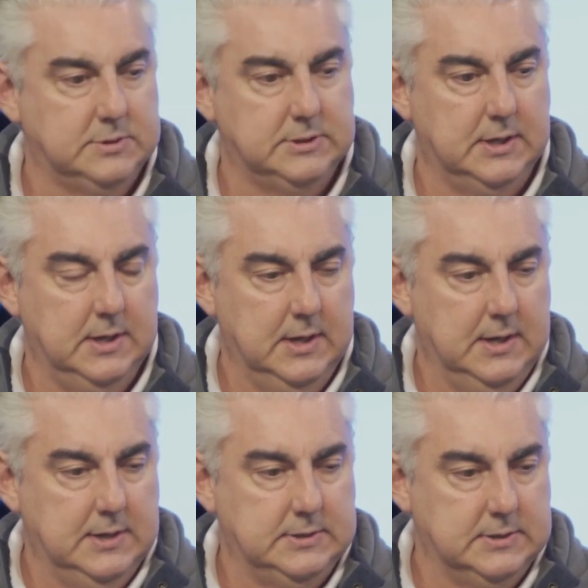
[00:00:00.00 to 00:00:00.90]
to,
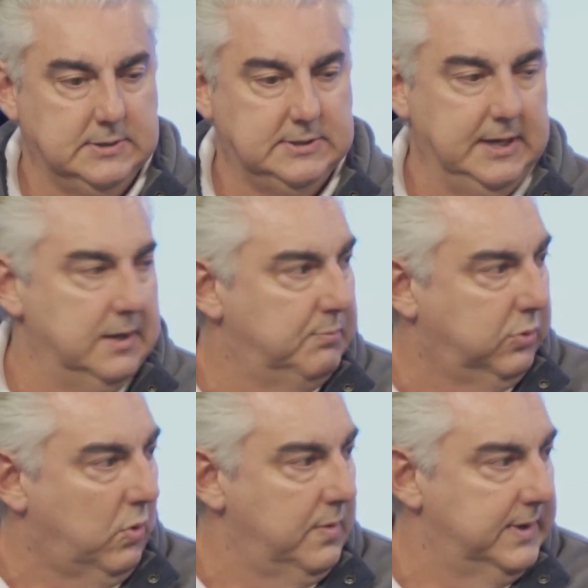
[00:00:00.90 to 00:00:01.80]
to seek
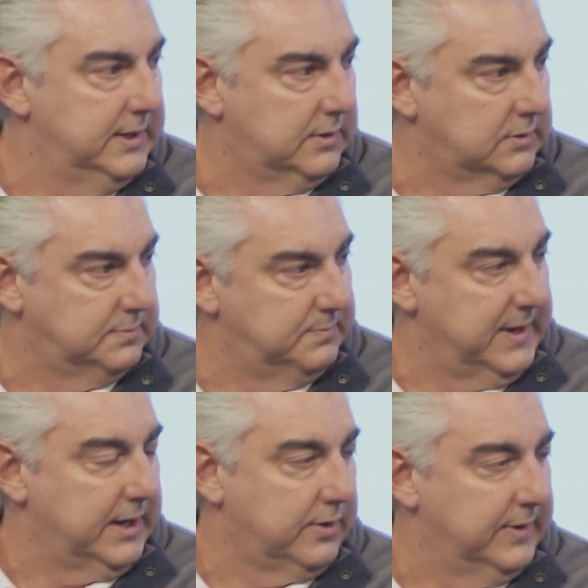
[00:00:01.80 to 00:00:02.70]
employment or
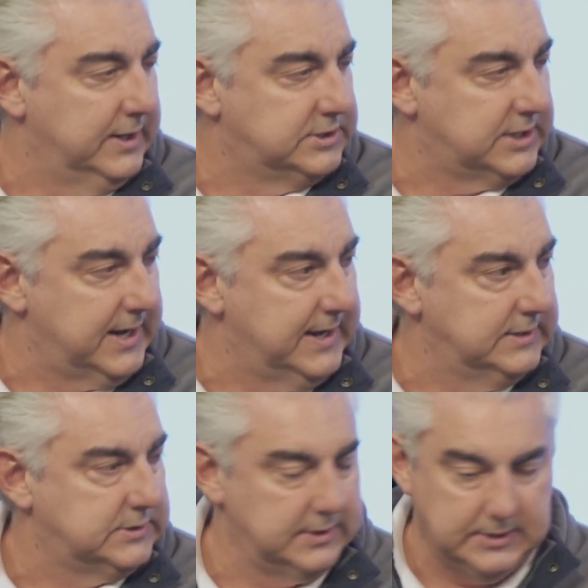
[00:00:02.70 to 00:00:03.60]
make a career
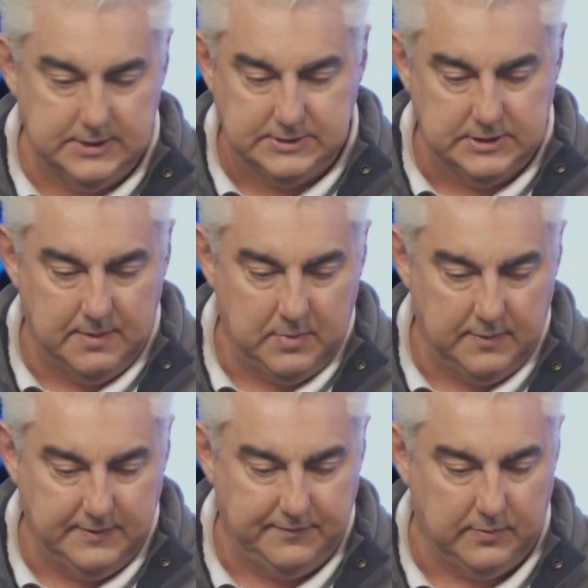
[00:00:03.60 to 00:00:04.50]
change. So there, there's a number
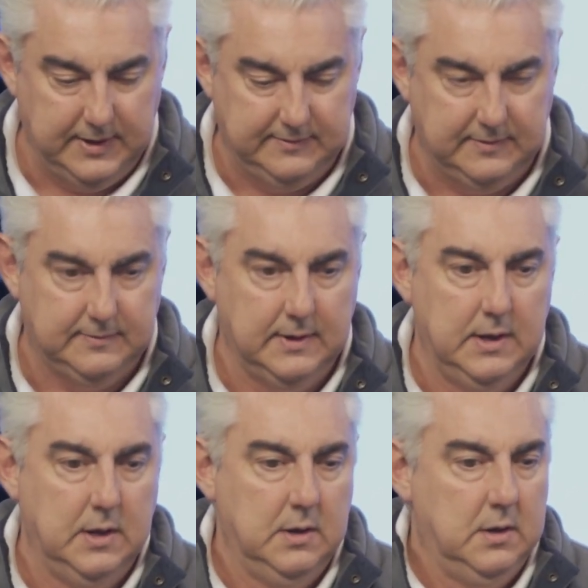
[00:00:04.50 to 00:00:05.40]
of different reasons
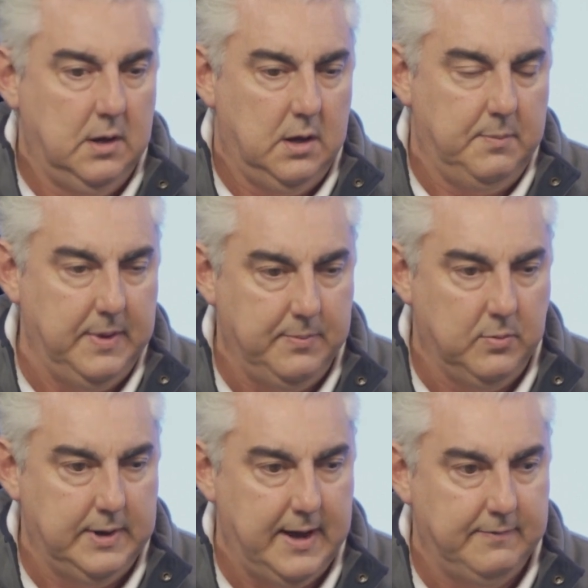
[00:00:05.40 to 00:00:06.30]
uh,
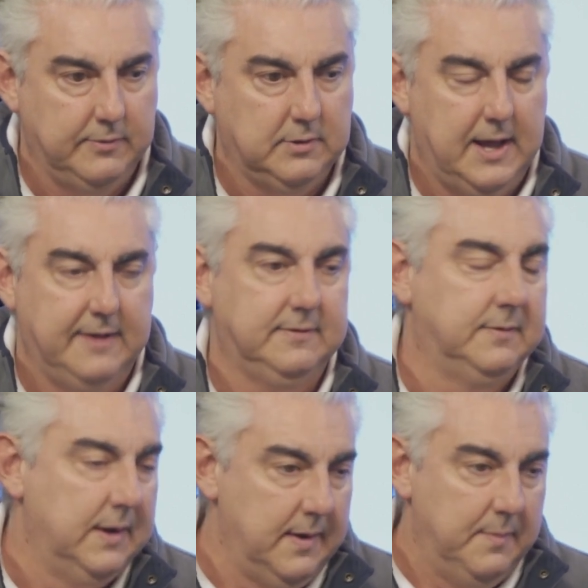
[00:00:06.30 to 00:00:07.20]
people would have those
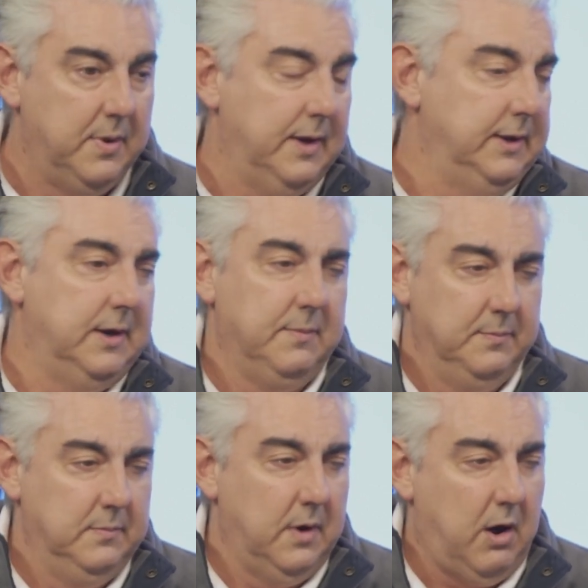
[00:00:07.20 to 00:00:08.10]
classes. But, you
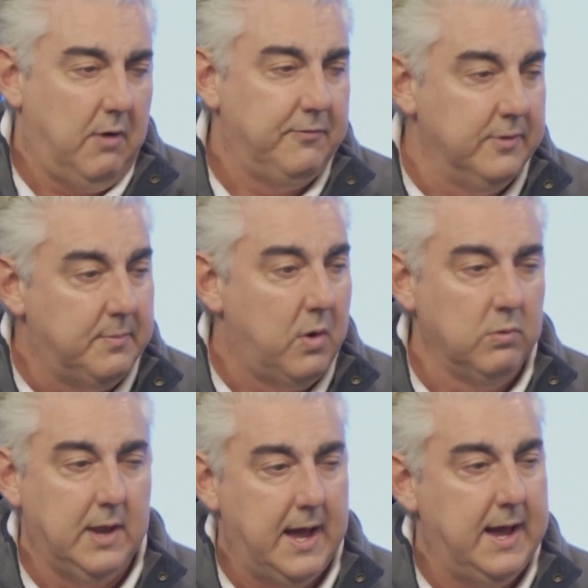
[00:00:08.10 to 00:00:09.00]
know, offering them
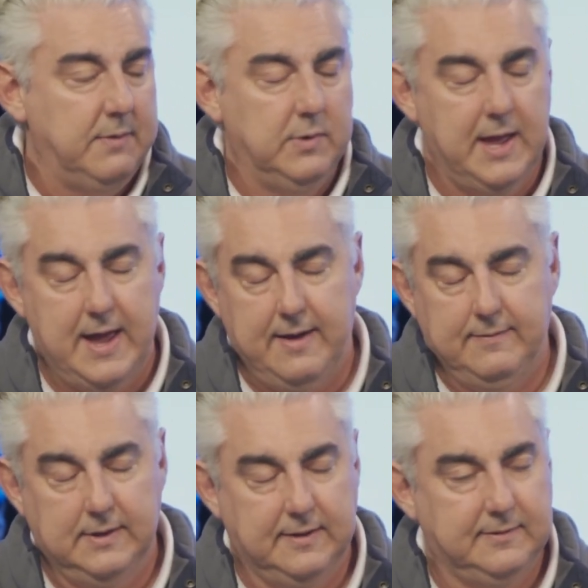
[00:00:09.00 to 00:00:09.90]
online, we
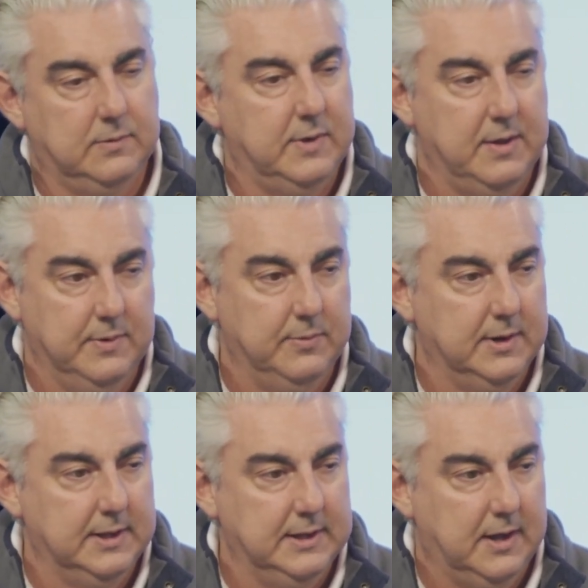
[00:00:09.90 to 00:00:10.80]
have, like I said, we, we
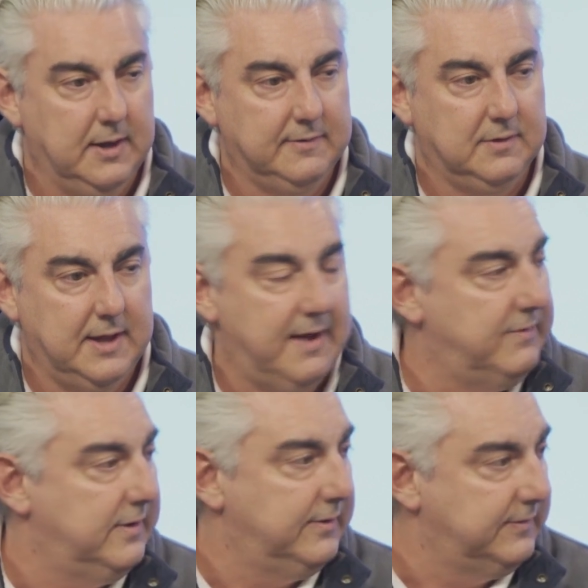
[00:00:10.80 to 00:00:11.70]
really honestly have
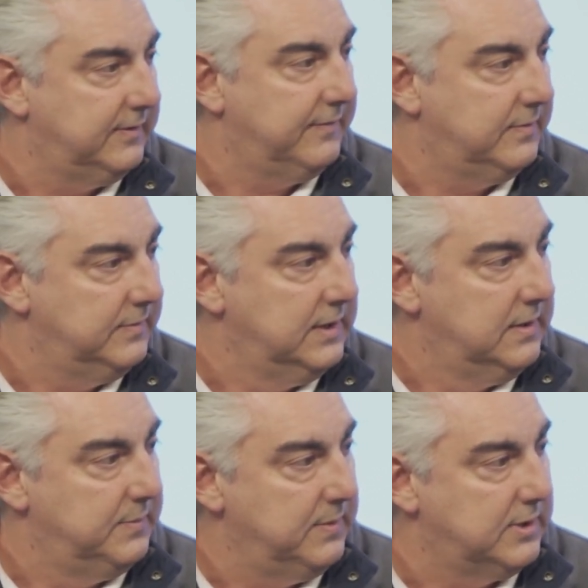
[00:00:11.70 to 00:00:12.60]
hundreds of them
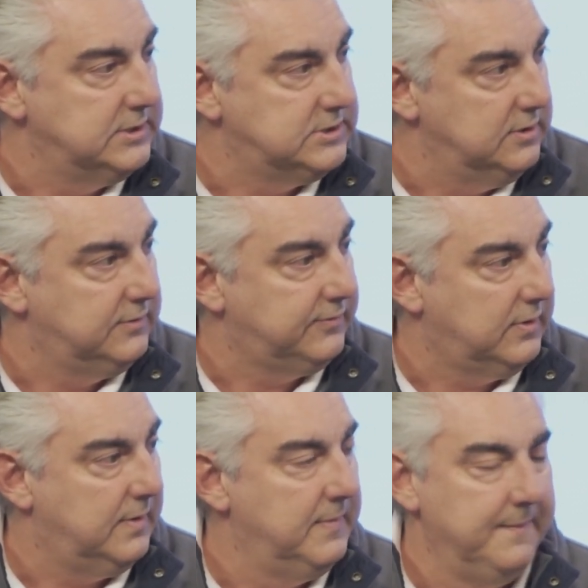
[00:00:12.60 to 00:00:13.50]
people can choose
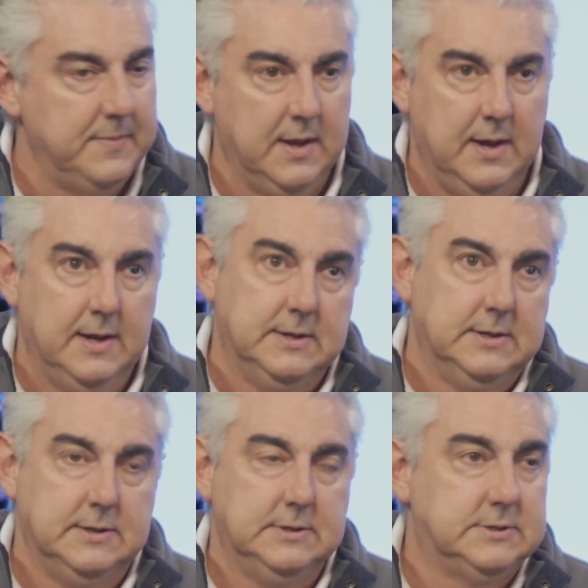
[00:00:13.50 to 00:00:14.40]
from.
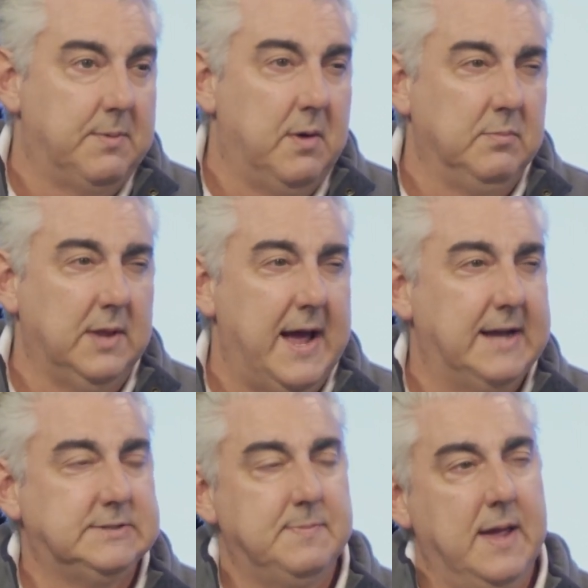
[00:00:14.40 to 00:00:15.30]
Some of them
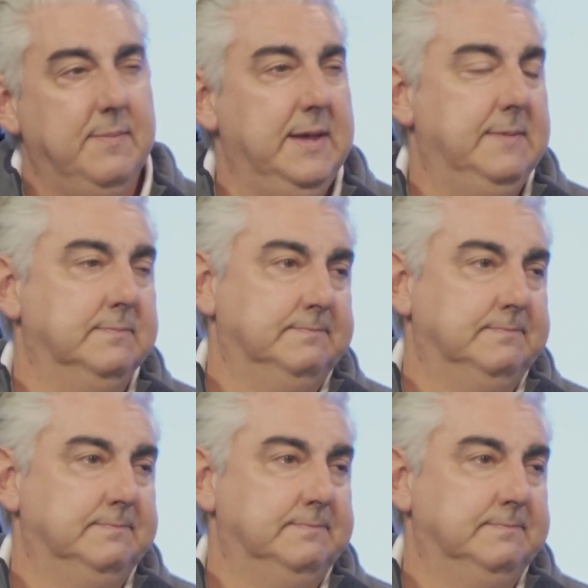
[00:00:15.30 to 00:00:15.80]
last maybe,